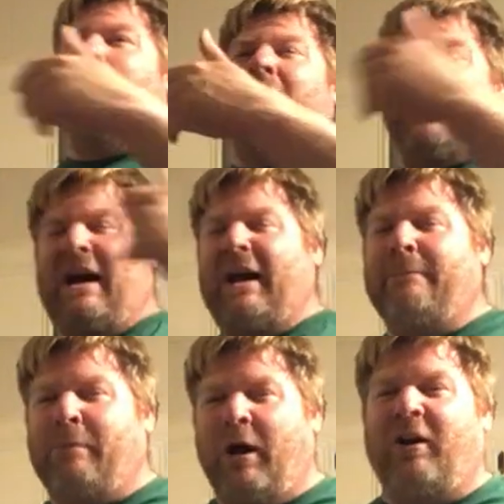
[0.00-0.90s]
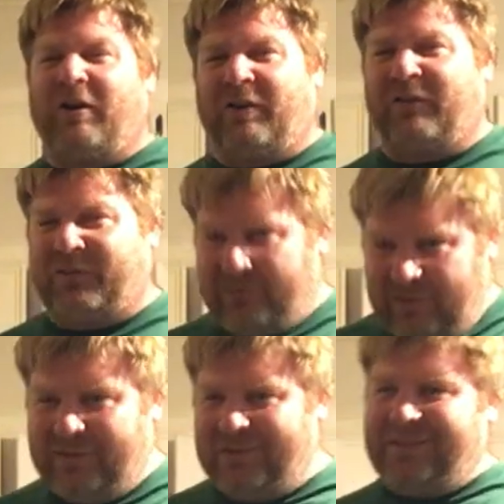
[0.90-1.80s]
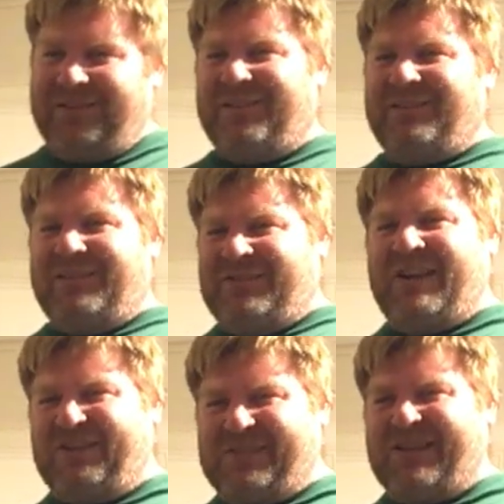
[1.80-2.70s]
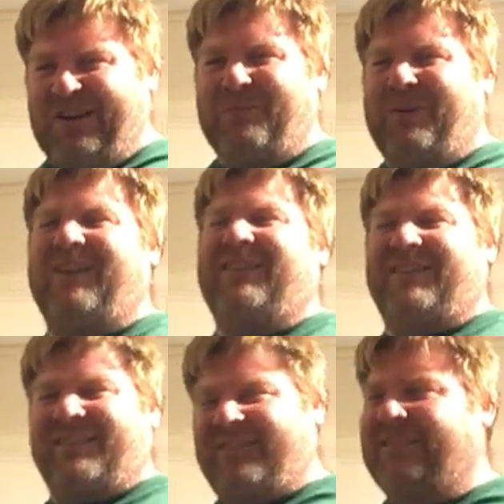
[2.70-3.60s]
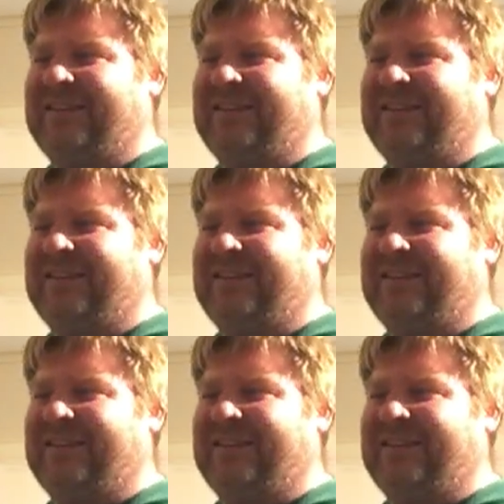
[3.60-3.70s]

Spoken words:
behind bars, jail cell bars.